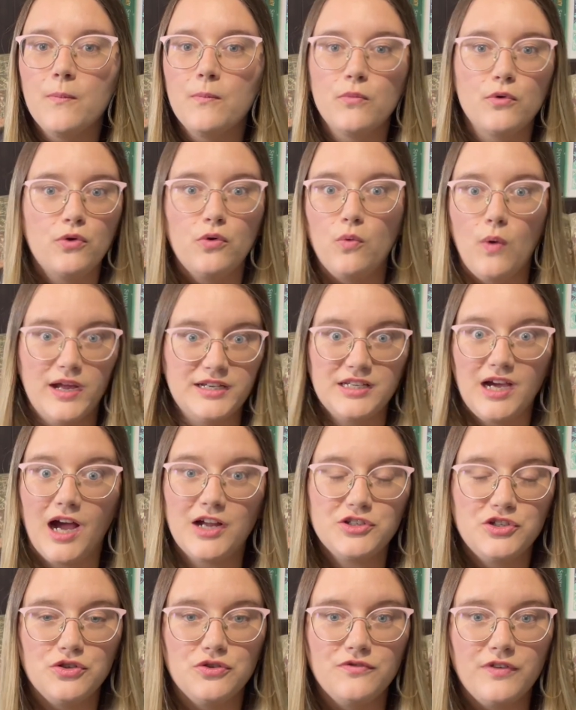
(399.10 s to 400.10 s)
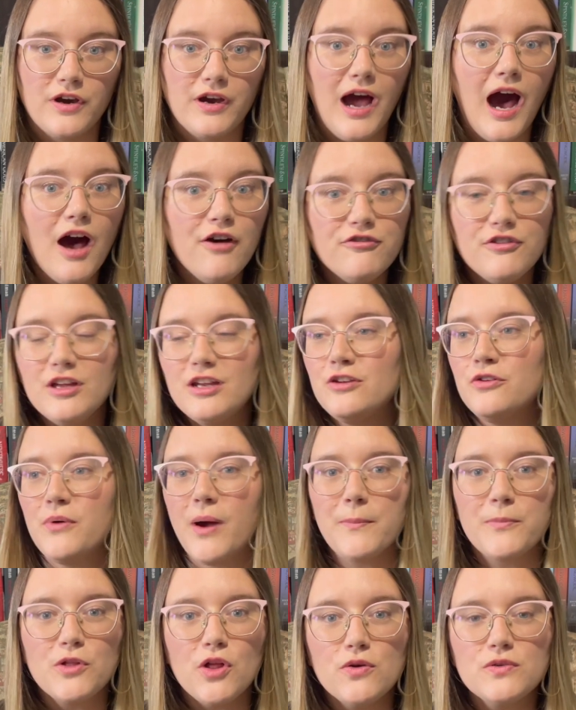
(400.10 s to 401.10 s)
who I talk to very often, who
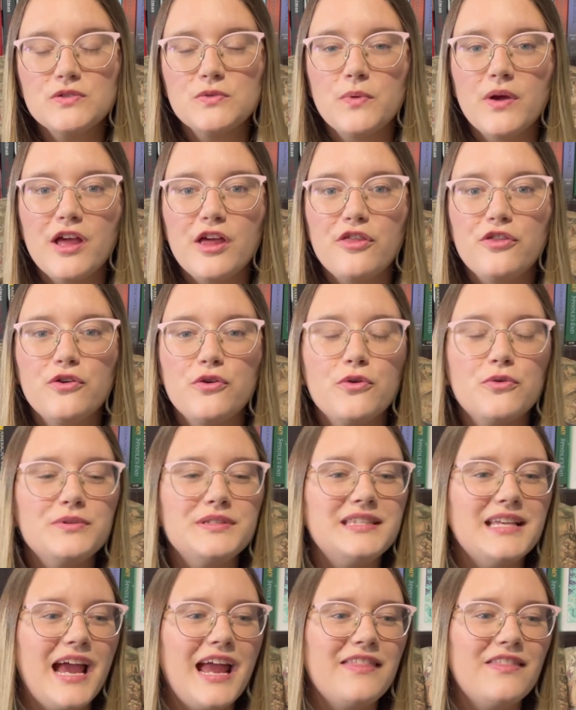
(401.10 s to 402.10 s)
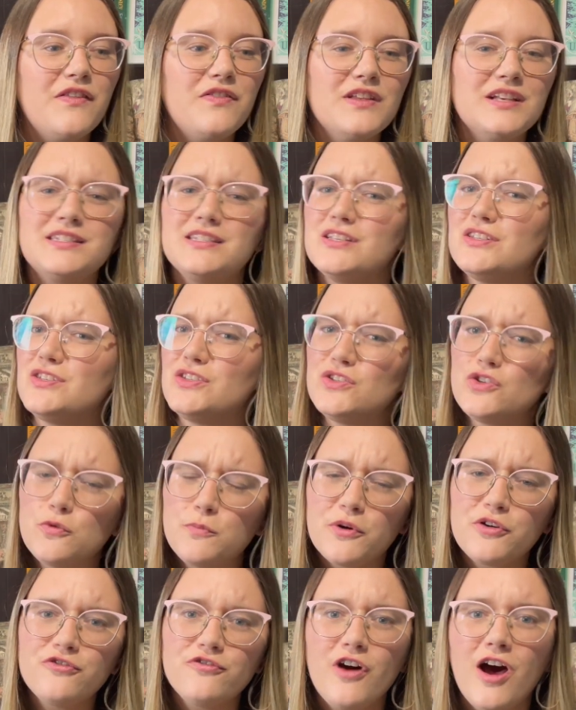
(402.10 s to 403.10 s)
I'm close with, who say that this is
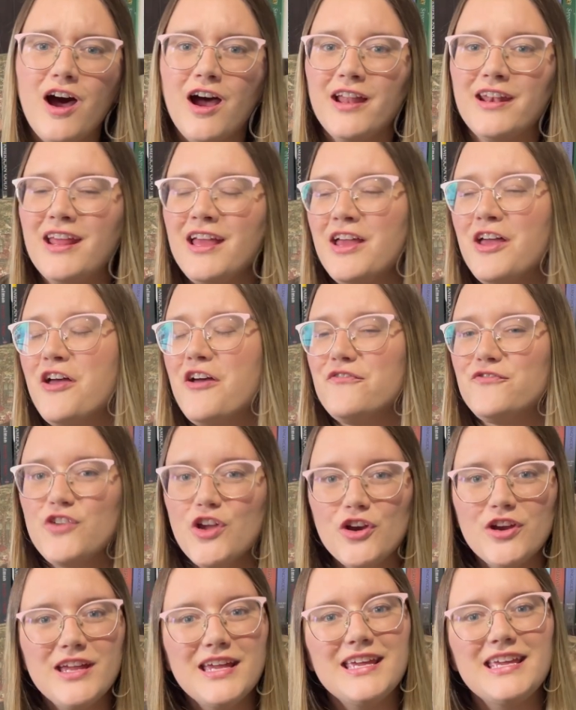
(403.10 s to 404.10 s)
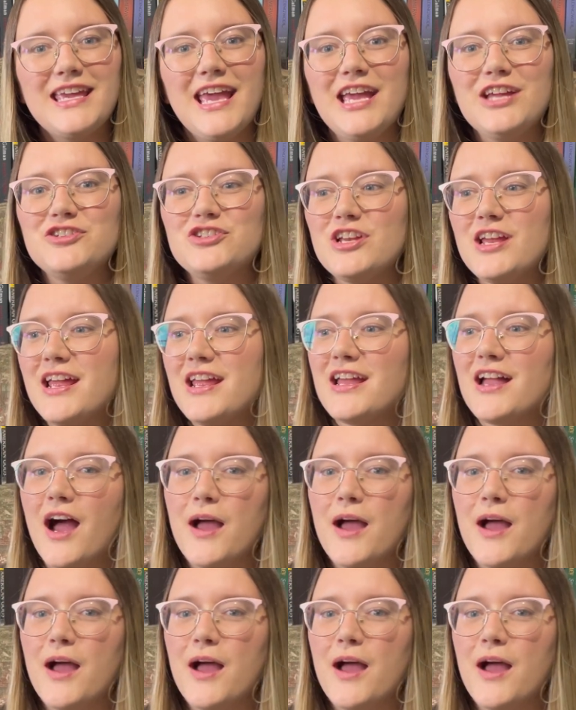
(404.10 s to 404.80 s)
super fun, very engaging.